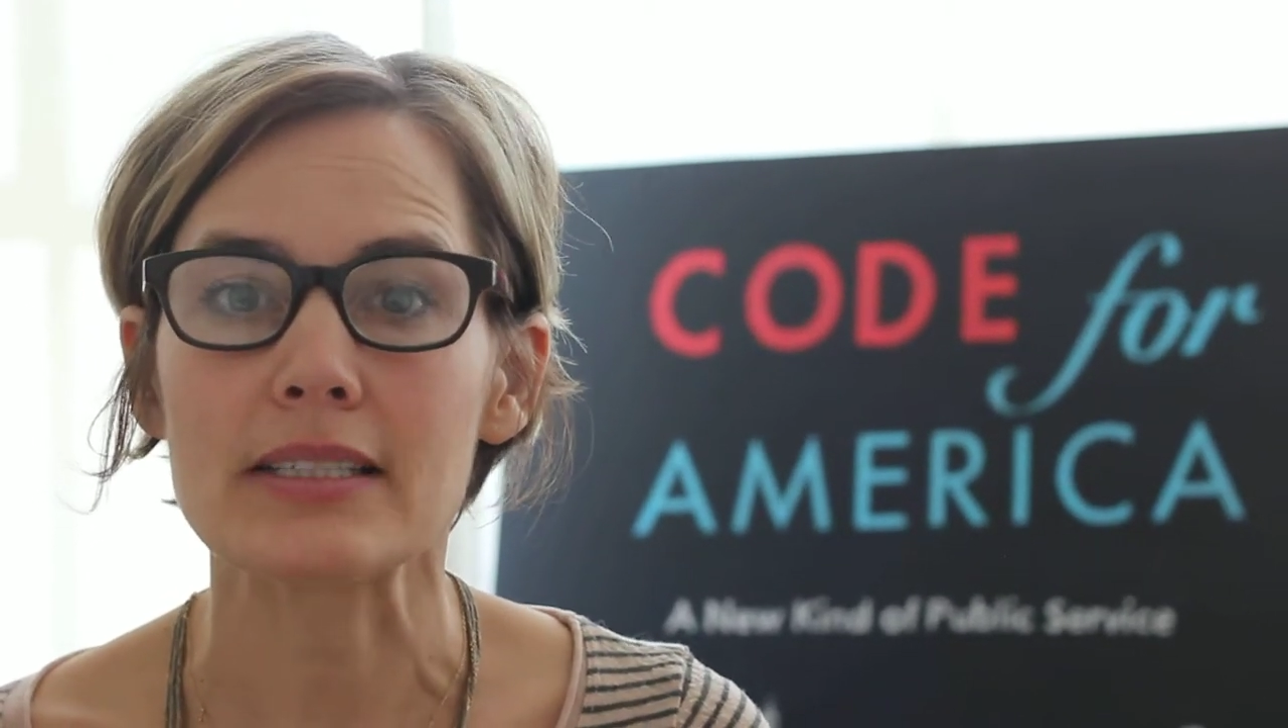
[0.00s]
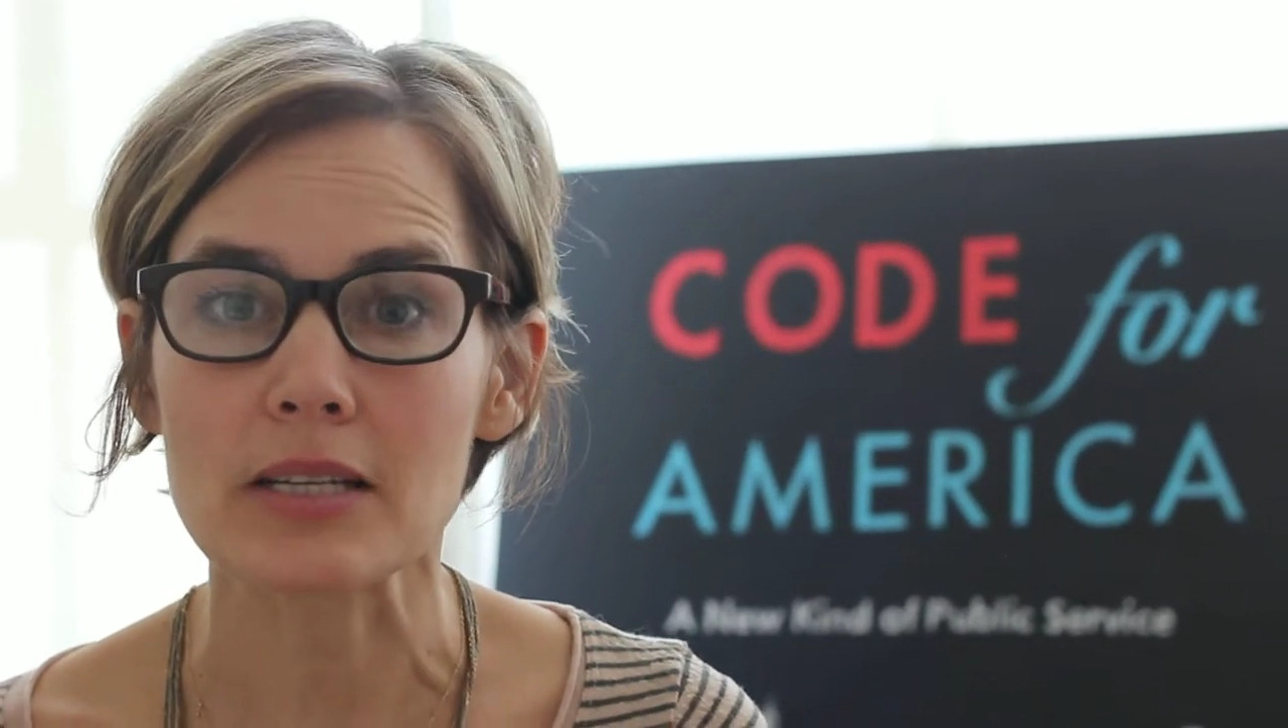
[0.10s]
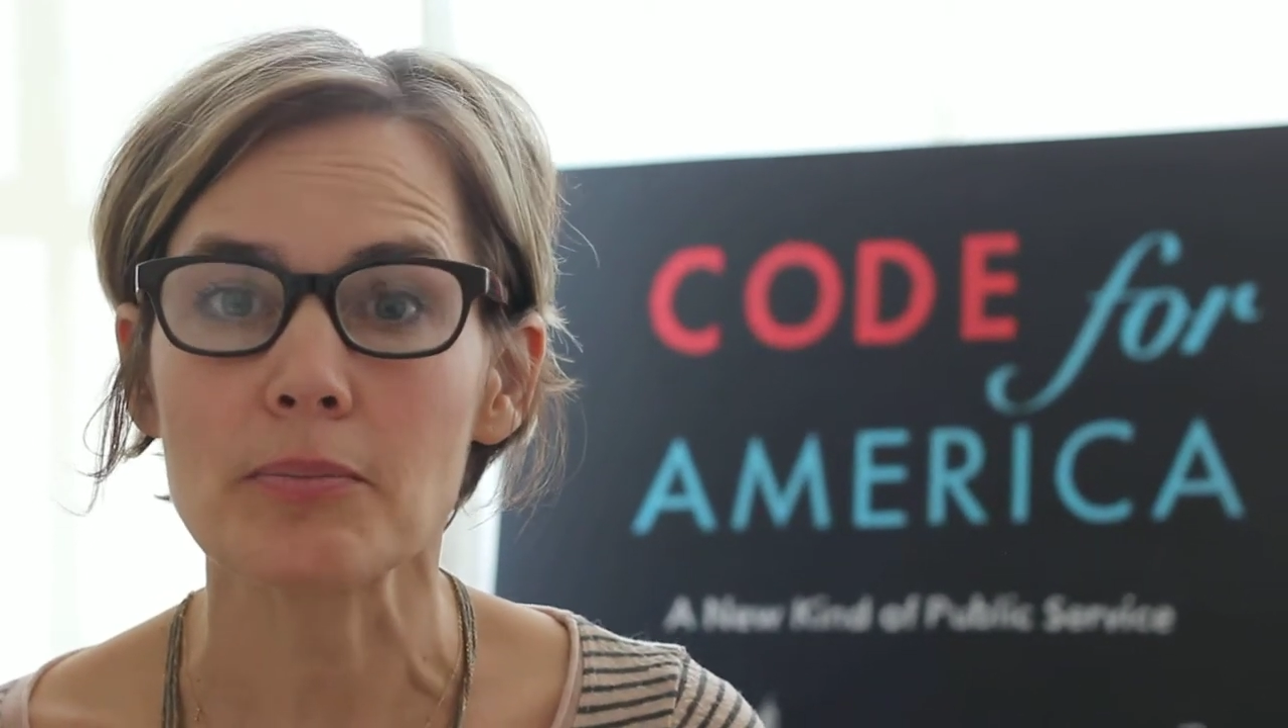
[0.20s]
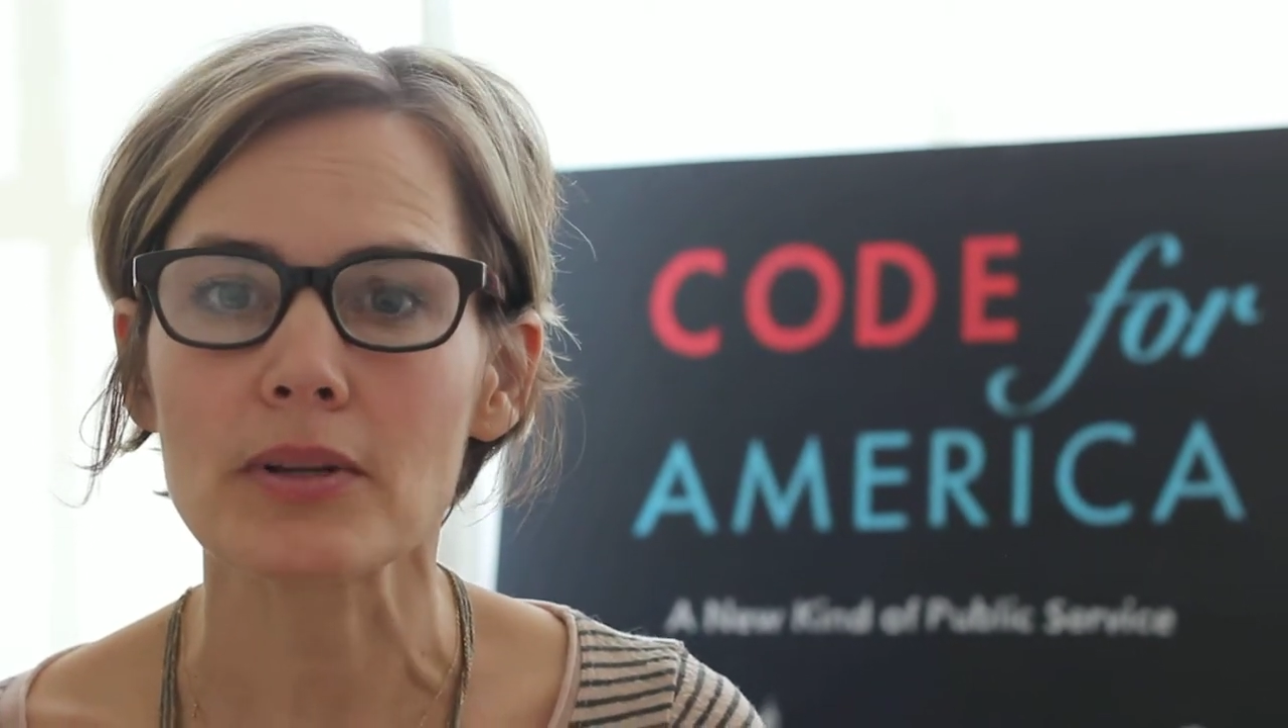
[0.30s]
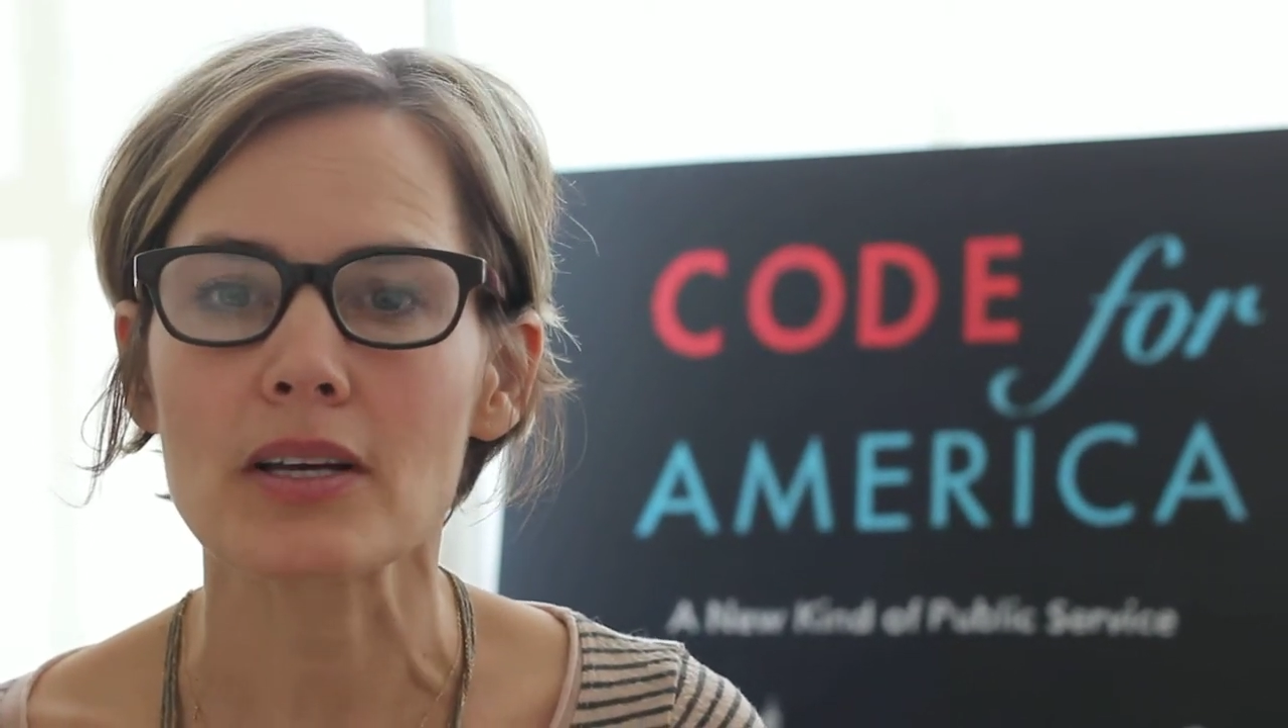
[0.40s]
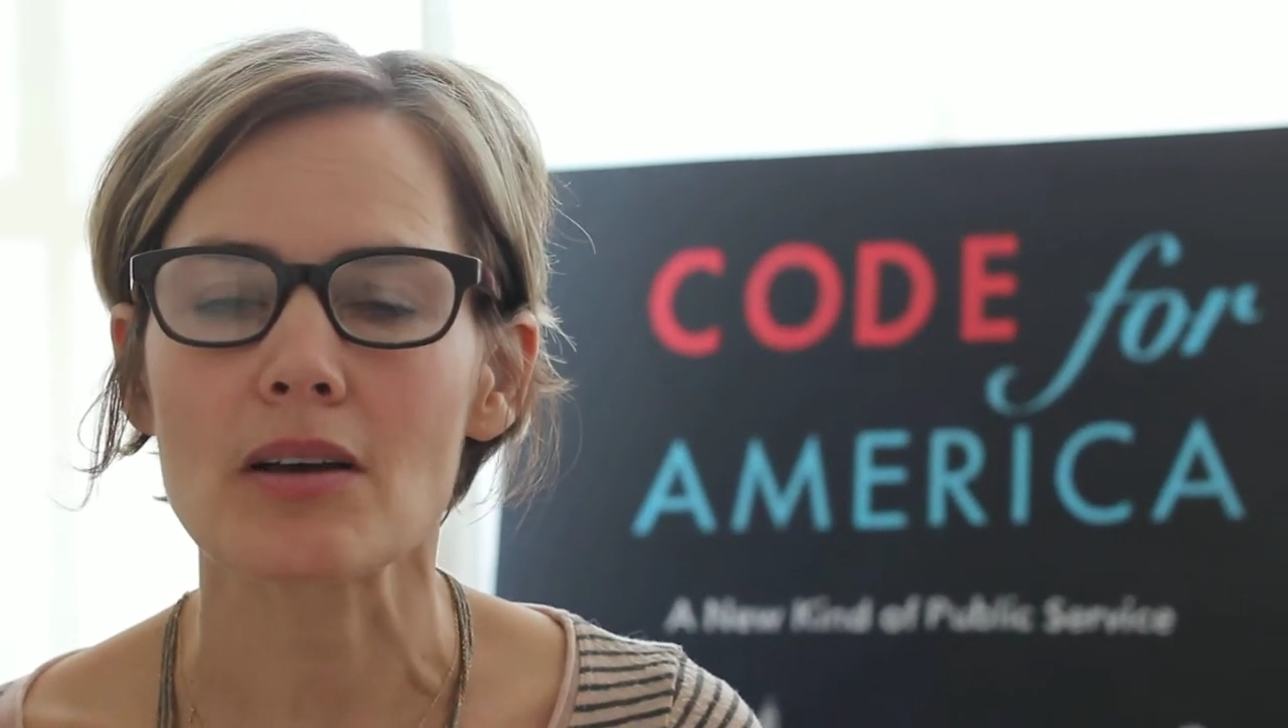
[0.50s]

deeply